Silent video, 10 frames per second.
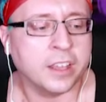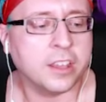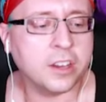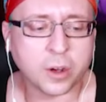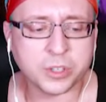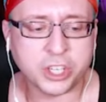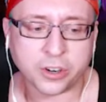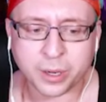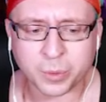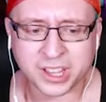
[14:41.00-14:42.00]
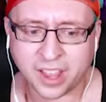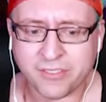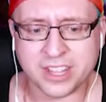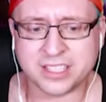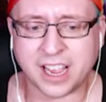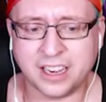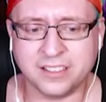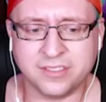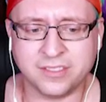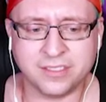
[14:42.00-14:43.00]
You know Yuri would love this
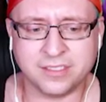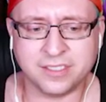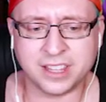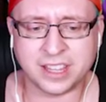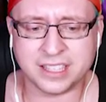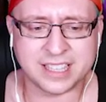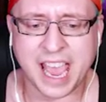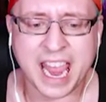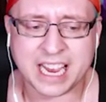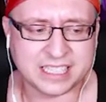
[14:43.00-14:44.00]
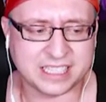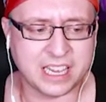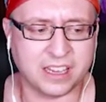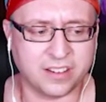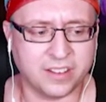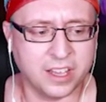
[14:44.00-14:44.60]
angsty.